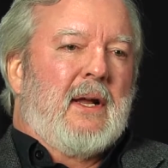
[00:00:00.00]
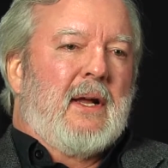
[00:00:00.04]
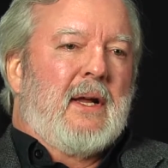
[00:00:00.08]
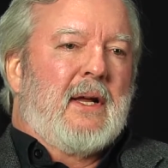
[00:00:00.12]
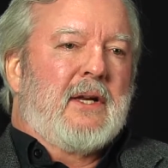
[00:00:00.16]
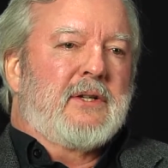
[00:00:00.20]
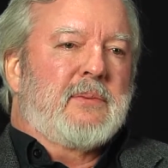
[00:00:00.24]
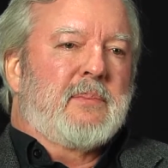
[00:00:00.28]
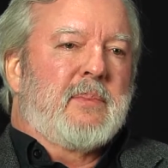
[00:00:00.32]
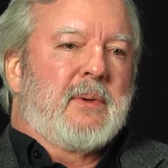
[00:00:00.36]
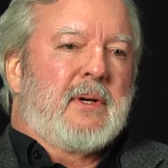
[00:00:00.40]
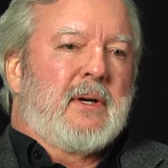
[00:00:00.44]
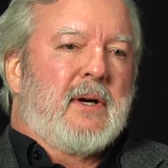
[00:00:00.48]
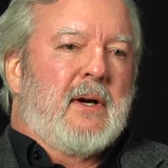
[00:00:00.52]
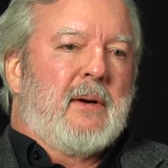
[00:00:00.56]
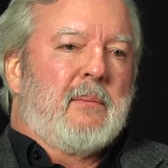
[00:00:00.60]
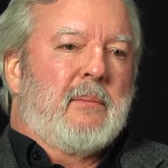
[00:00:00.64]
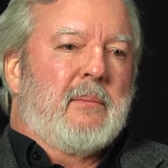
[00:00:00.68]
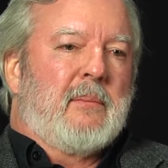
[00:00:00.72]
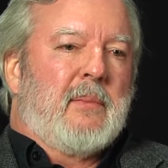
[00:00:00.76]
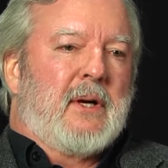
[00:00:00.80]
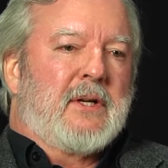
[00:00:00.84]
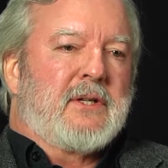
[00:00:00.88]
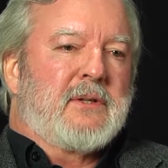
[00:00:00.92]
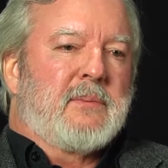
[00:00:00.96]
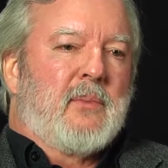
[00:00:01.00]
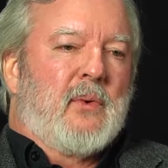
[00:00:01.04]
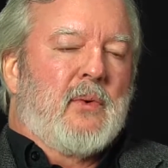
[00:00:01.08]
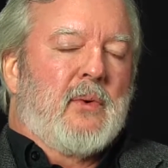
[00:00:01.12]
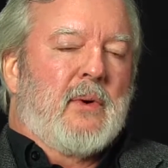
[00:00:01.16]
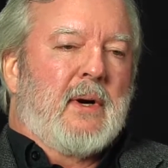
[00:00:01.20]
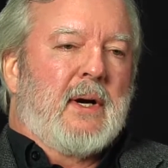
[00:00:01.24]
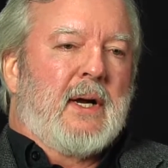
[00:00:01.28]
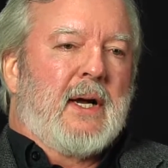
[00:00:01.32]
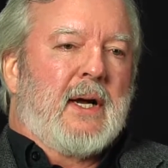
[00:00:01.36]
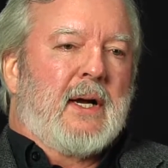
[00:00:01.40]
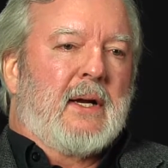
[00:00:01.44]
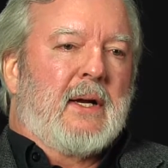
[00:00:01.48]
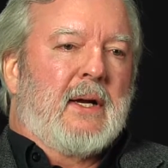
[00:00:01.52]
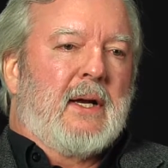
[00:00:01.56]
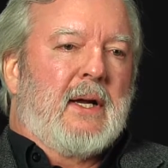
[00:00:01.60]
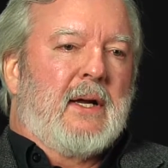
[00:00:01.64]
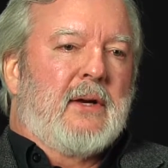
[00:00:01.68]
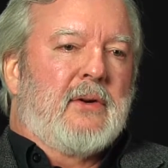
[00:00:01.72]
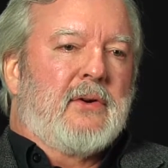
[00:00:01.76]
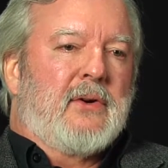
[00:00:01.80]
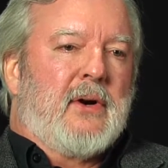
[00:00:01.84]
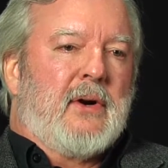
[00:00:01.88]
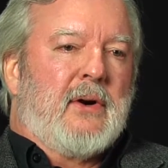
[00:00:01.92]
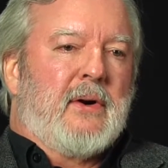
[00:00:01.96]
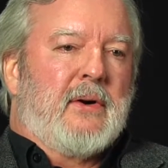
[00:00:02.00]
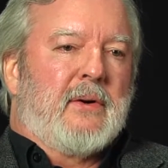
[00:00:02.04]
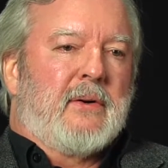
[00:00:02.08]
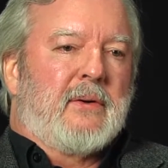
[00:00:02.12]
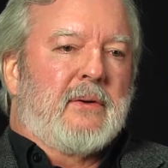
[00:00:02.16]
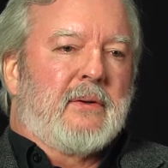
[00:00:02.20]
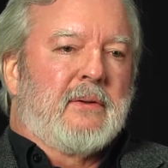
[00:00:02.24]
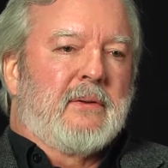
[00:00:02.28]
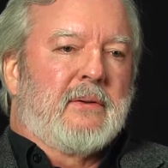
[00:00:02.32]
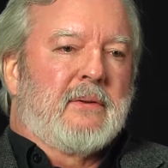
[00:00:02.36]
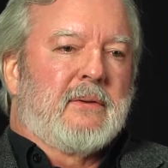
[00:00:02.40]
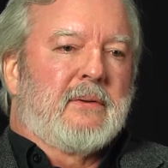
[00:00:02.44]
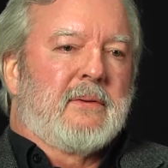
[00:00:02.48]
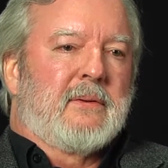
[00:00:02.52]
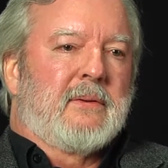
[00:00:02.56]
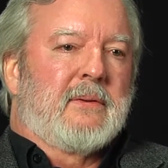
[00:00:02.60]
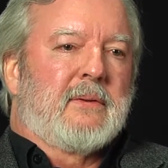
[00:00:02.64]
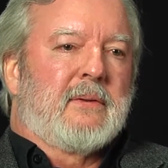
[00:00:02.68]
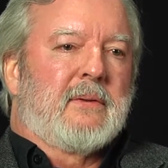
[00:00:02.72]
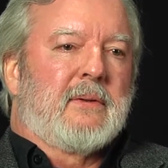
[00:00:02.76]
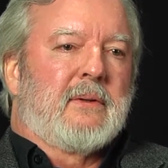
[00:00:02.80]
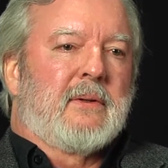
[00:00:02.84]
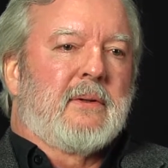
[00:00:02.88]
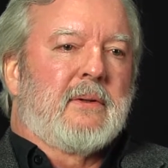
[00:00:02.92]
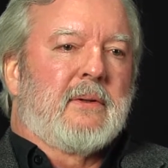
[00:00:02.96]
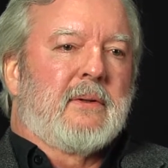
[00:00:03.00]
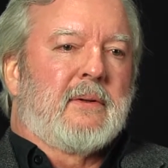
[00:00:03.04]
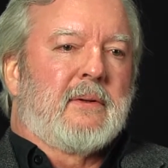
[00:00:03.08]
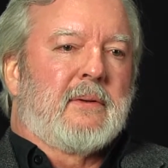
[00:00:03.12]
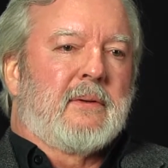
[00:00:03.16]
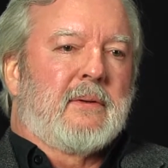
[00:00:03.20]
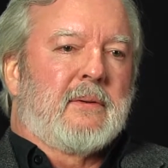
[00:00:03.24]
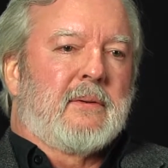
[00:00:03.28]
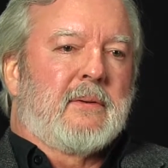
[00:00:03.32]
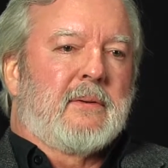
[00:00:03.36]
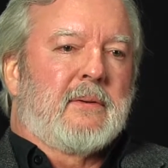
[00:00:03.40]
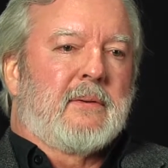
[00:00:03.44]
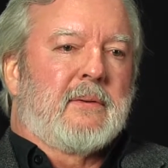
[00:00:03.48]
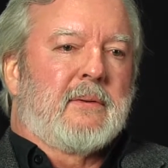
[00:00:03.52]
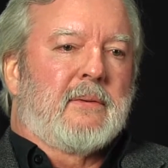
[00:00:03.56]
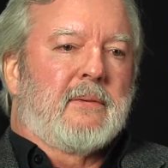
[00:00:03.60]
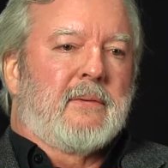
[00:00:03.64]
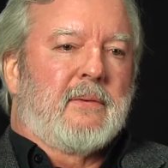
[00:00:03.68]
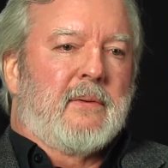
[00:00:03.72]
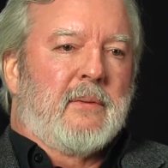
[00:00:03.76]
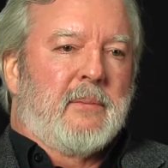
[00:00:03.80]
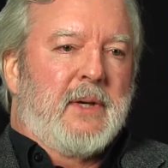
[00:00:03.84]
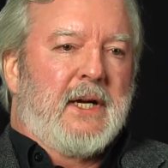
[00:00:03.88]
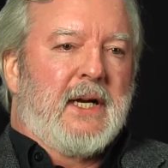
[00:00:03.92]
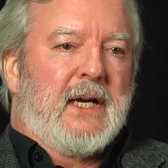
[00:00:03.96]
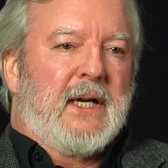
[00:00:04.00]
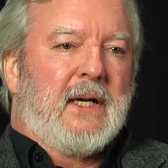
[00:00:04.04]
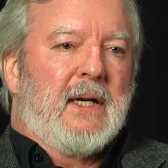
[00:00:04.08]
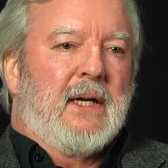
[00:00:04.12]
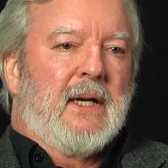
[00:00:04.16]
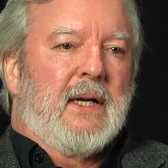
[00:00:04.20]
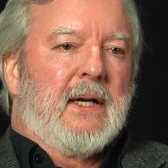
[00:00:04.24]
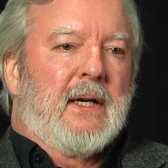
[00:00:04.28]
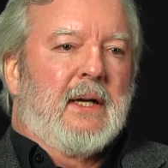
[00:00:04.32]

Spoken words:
it's become much more internal for me,